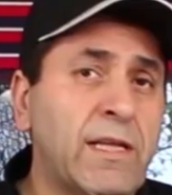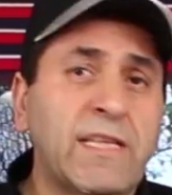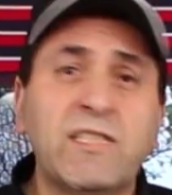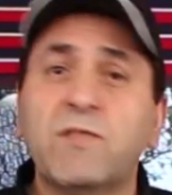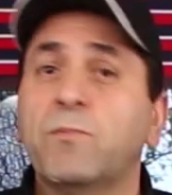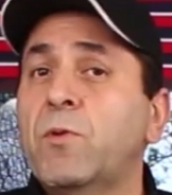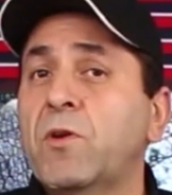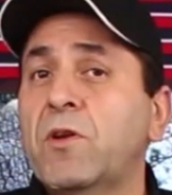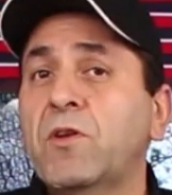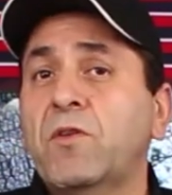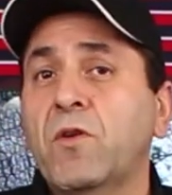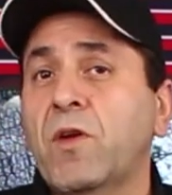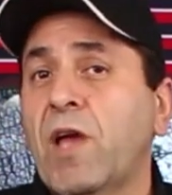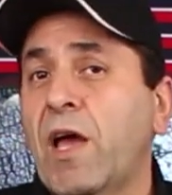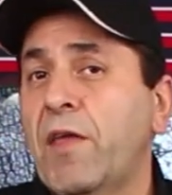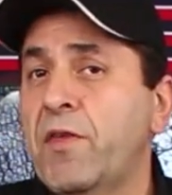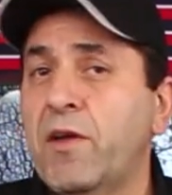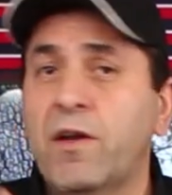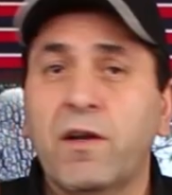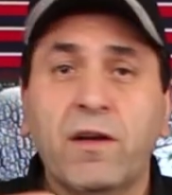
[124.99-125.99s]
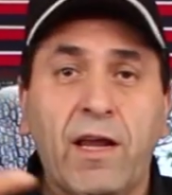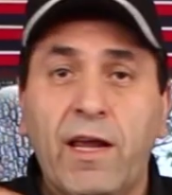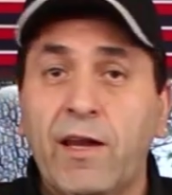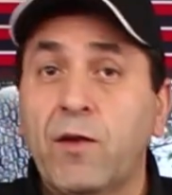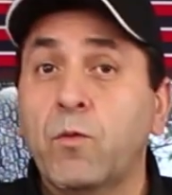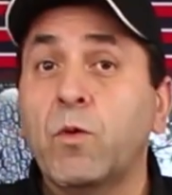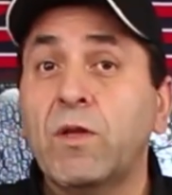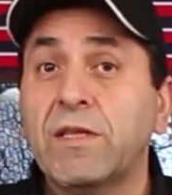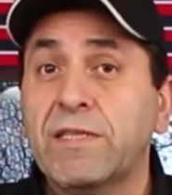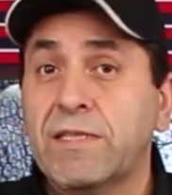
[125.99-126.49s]
Let's put it together
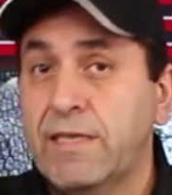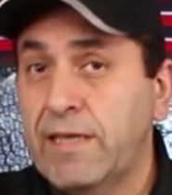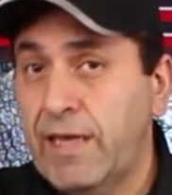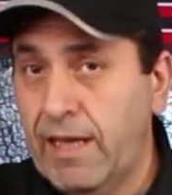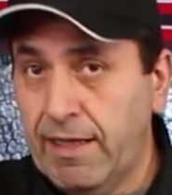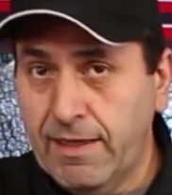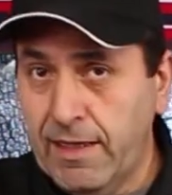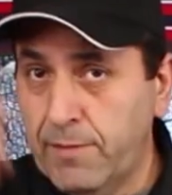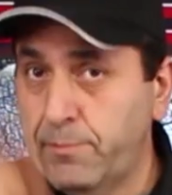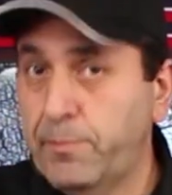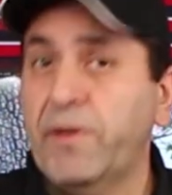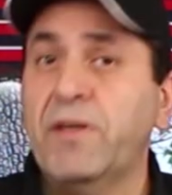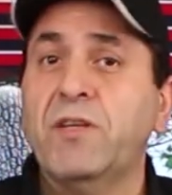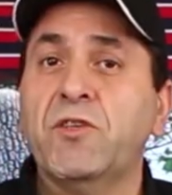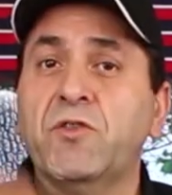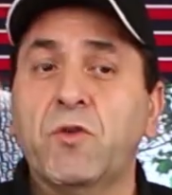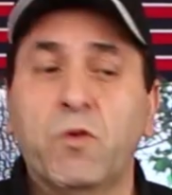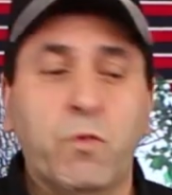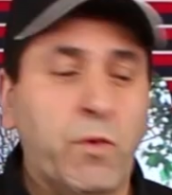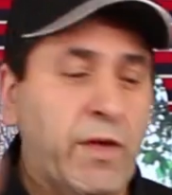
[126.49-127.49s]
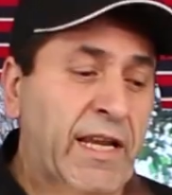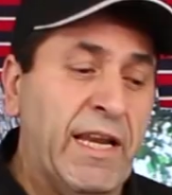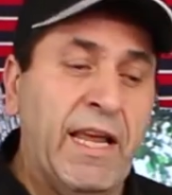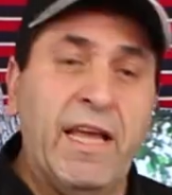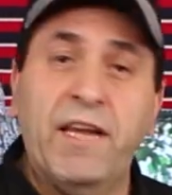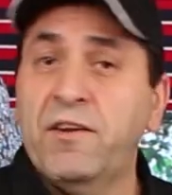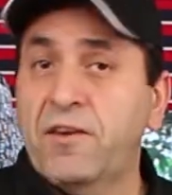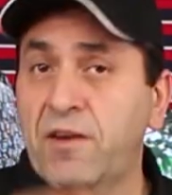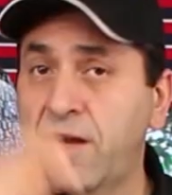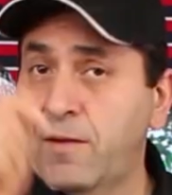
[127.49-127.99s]
and we'll see, and I'm pretty sure we're gonna
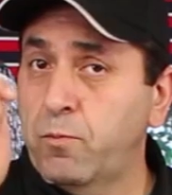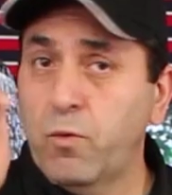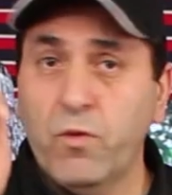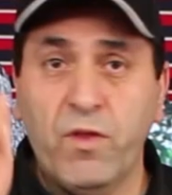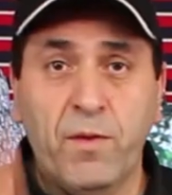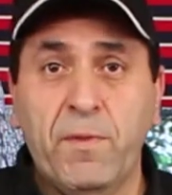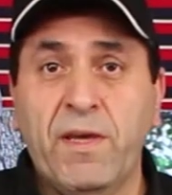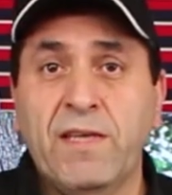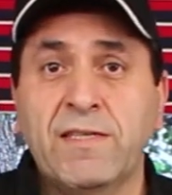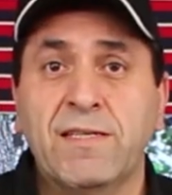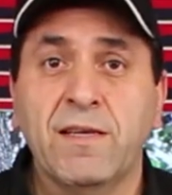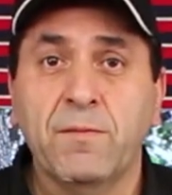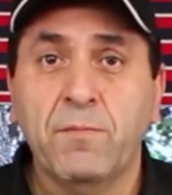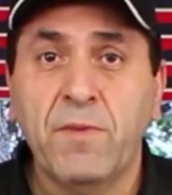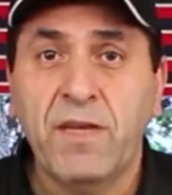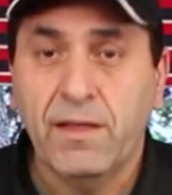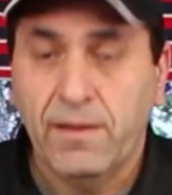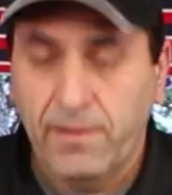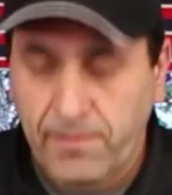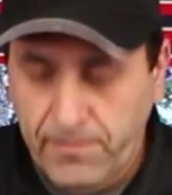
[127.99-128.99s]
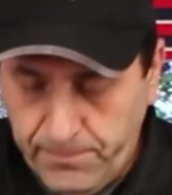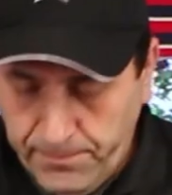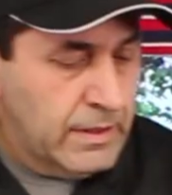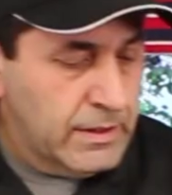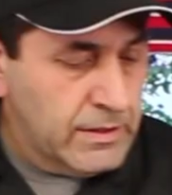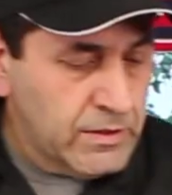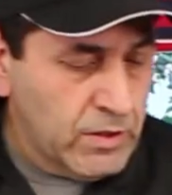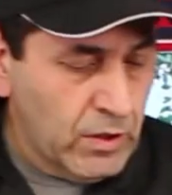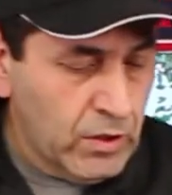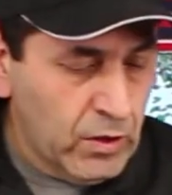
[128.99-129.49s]
end it up with an amazing meal.
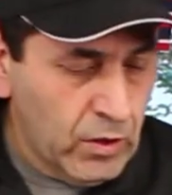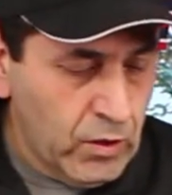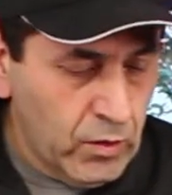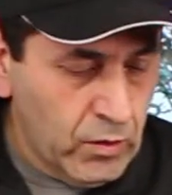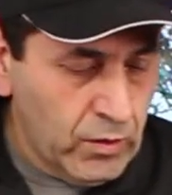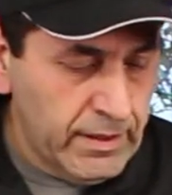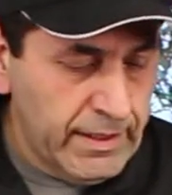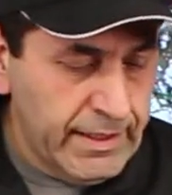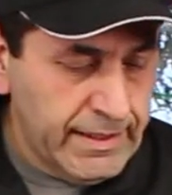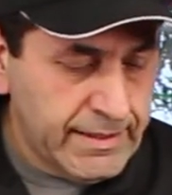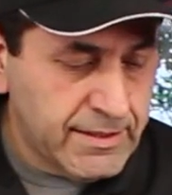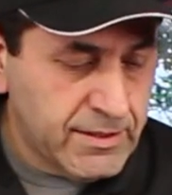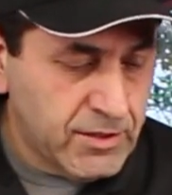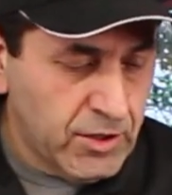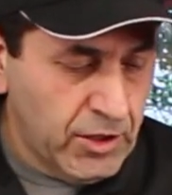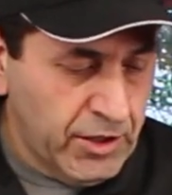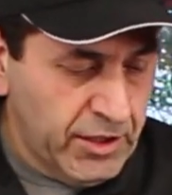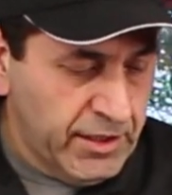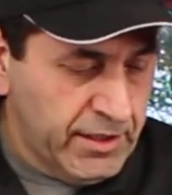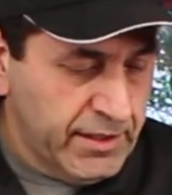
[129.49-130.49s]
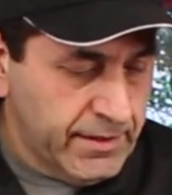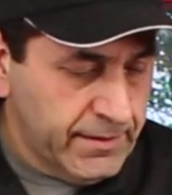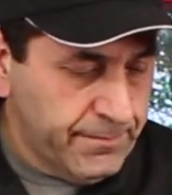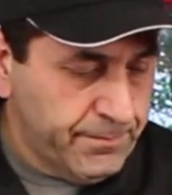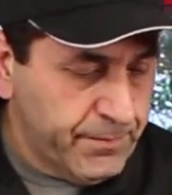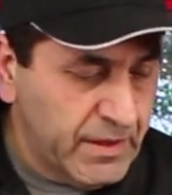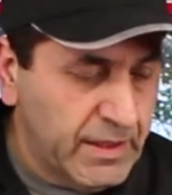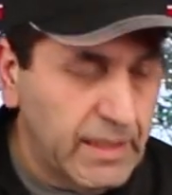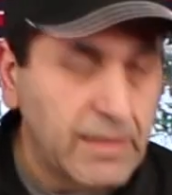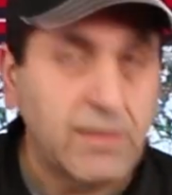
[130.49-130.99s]
So let's turn
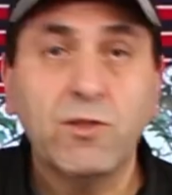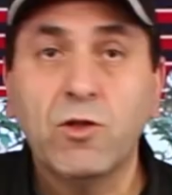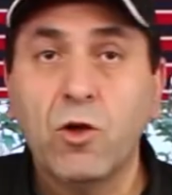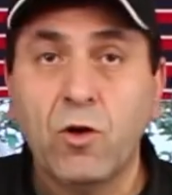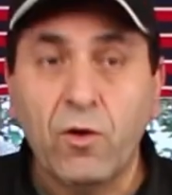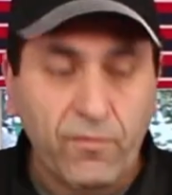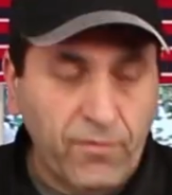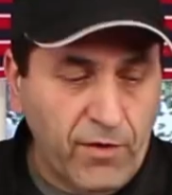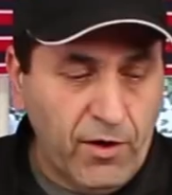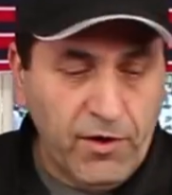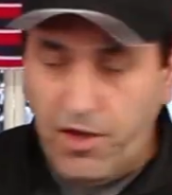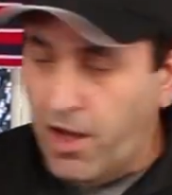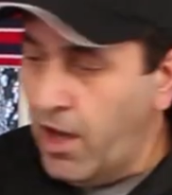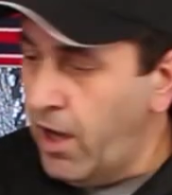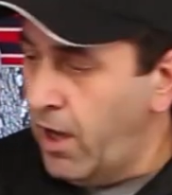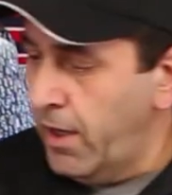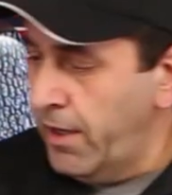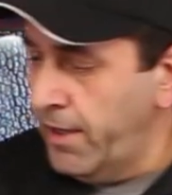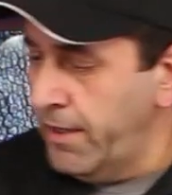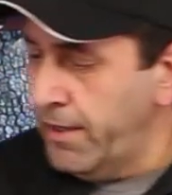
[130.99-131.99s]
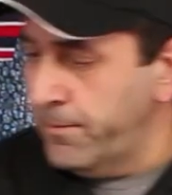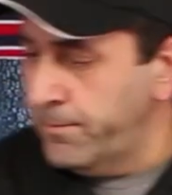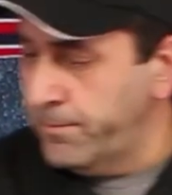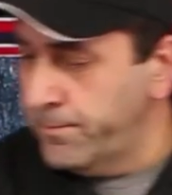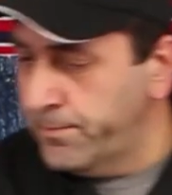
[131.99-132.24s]
the stove on high.